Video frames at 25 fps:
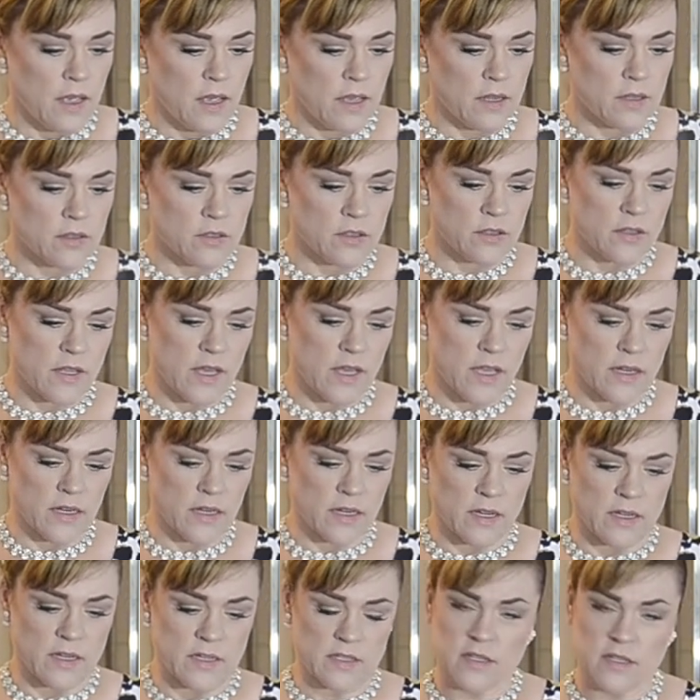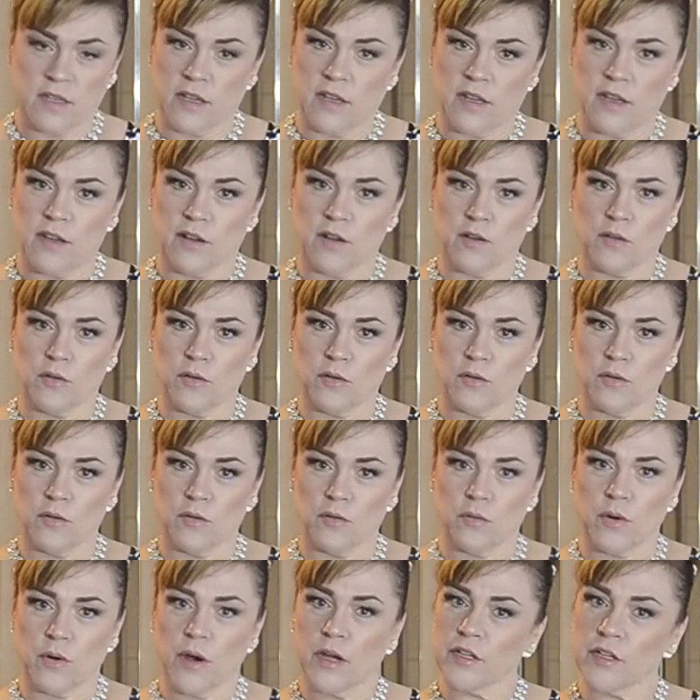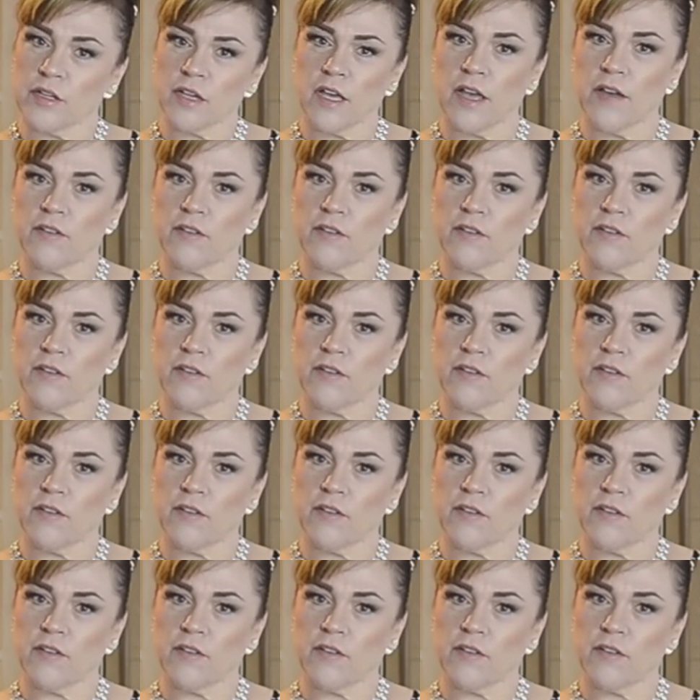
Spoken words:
And to that I say, why do you